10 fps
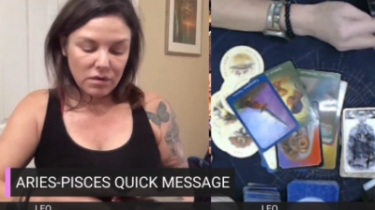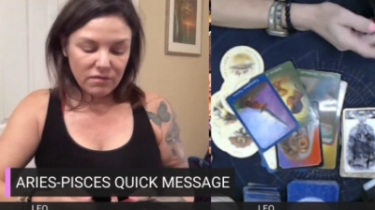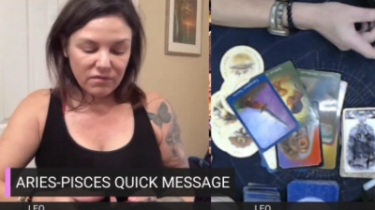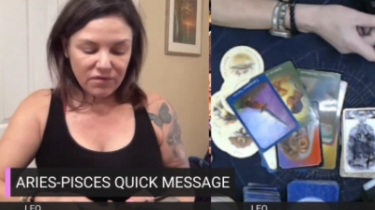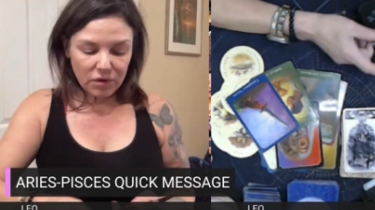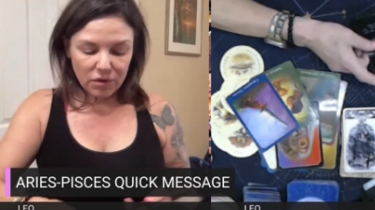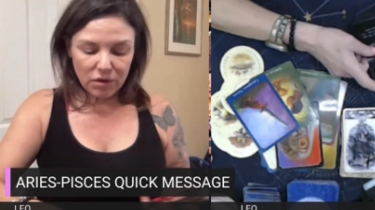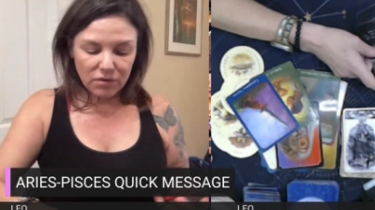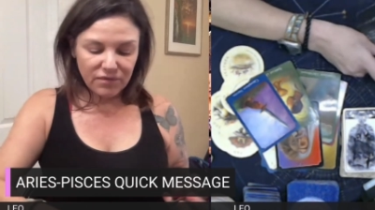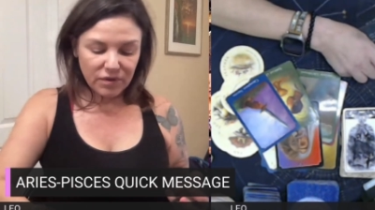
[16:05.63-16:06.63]

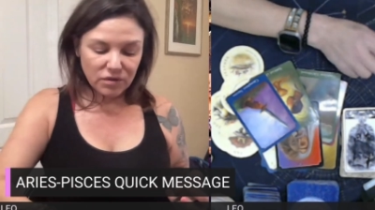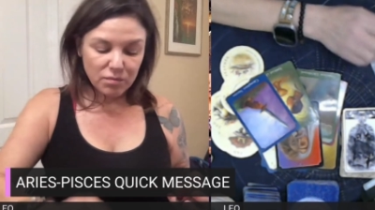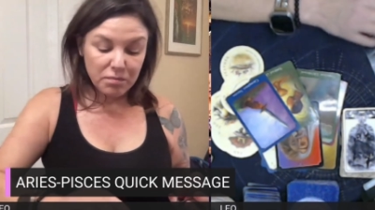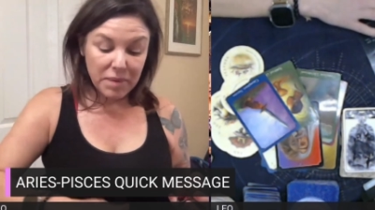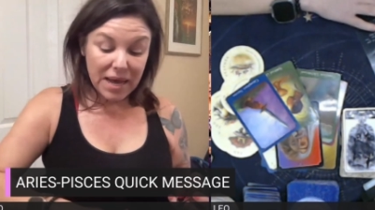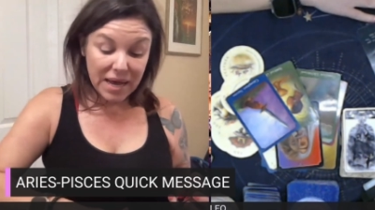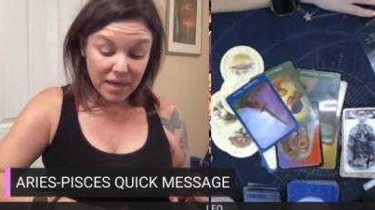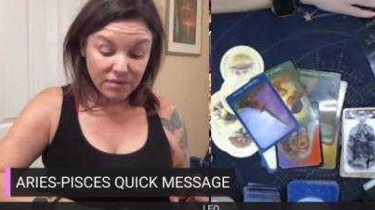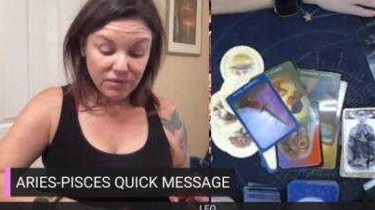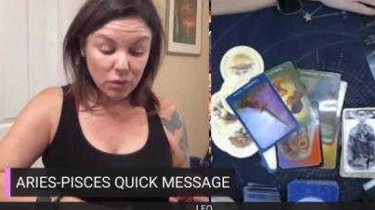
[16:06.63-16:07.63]
Virgo feels
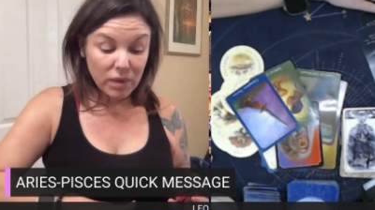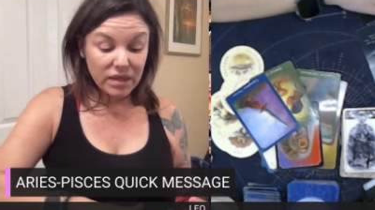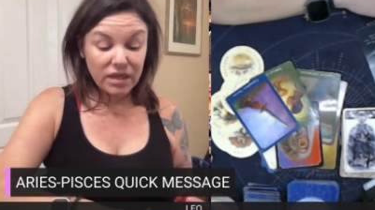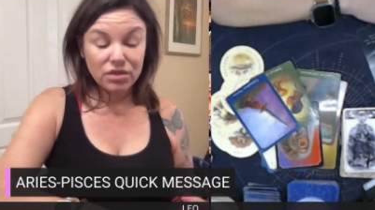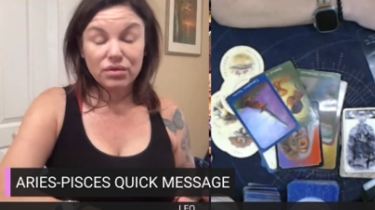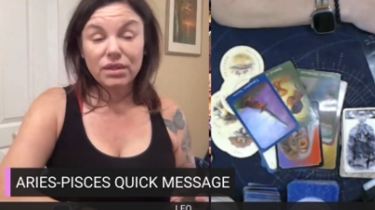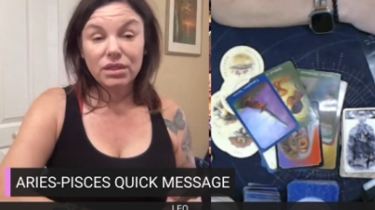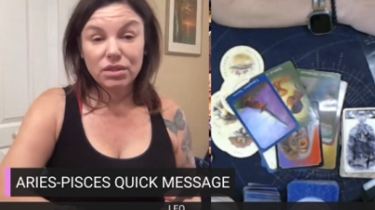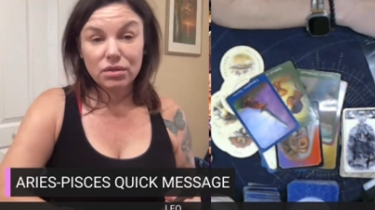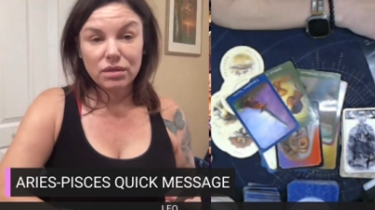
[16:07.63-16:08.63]
bad for the way they
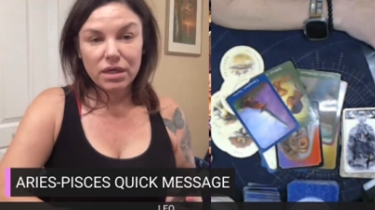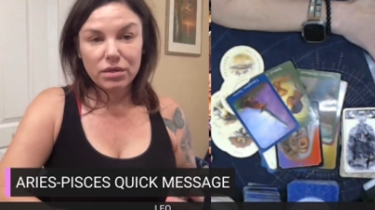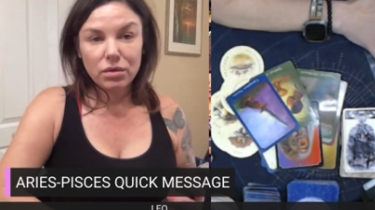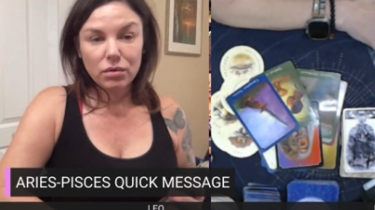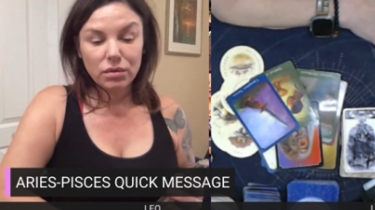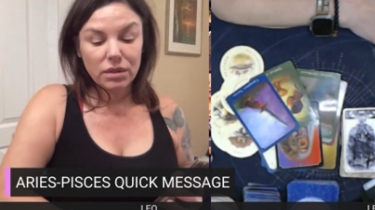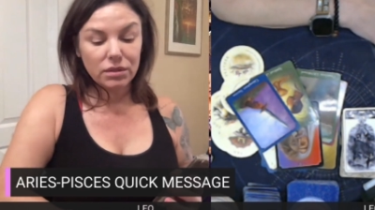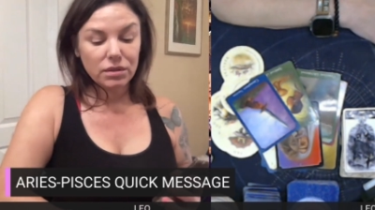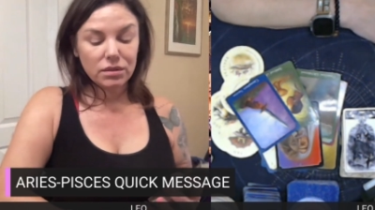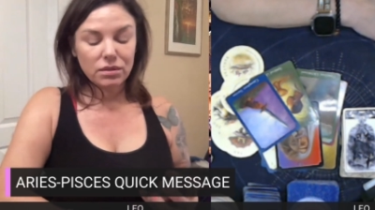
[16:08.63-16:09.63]
treated you. They know you
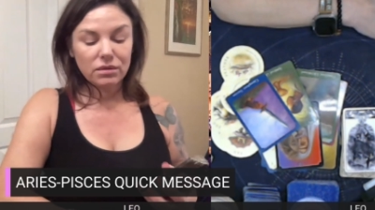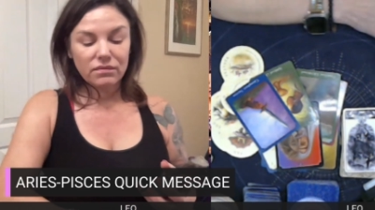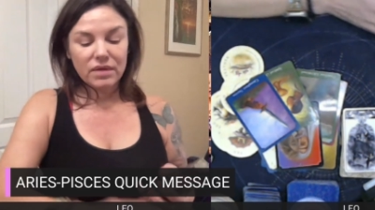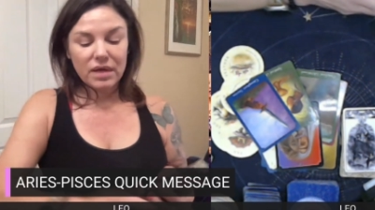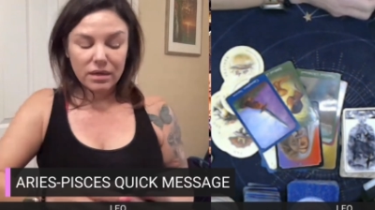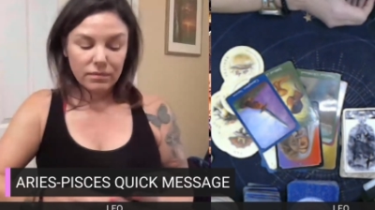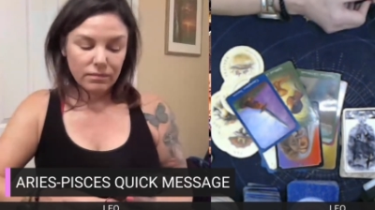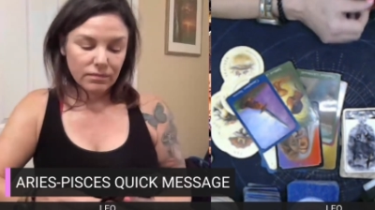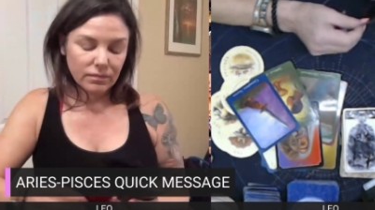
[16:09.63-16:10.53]
didn't deserve that.